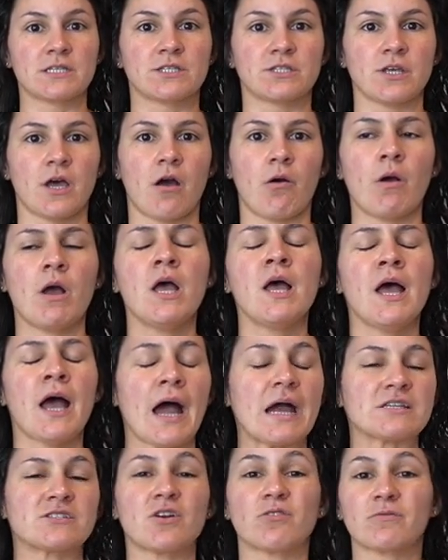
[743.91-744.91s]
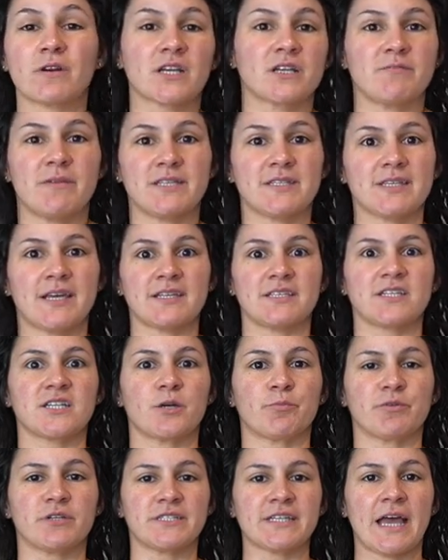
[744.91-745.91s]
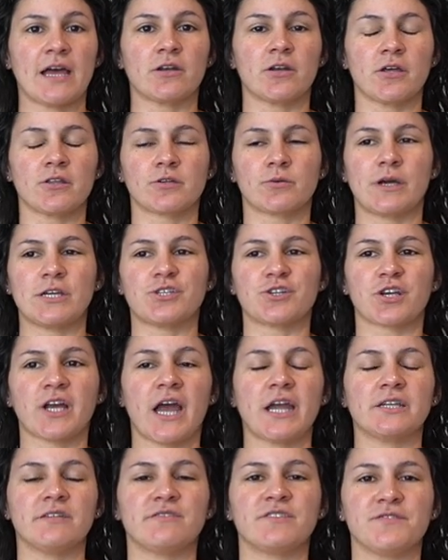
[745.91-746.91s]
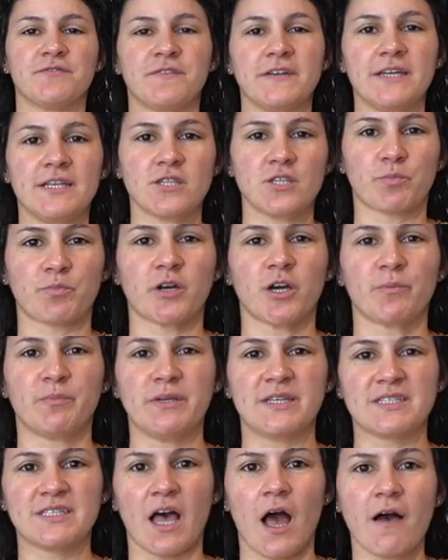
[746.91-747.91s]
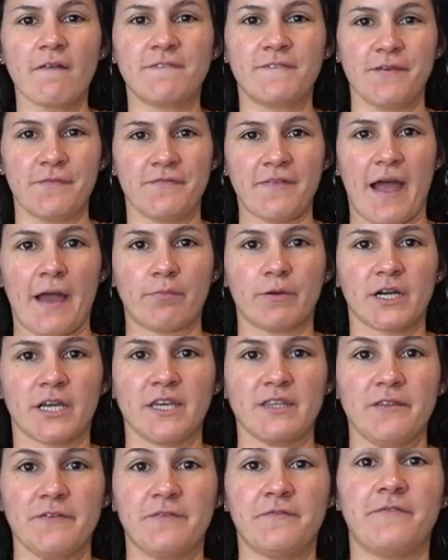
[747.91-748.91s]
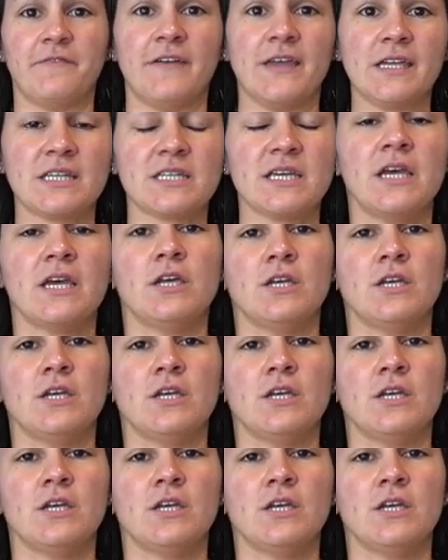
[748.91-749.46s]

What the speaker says: So I don't recommend sizing up or down, otherwise you're kind of defeating the purpose of the fabric and the fit.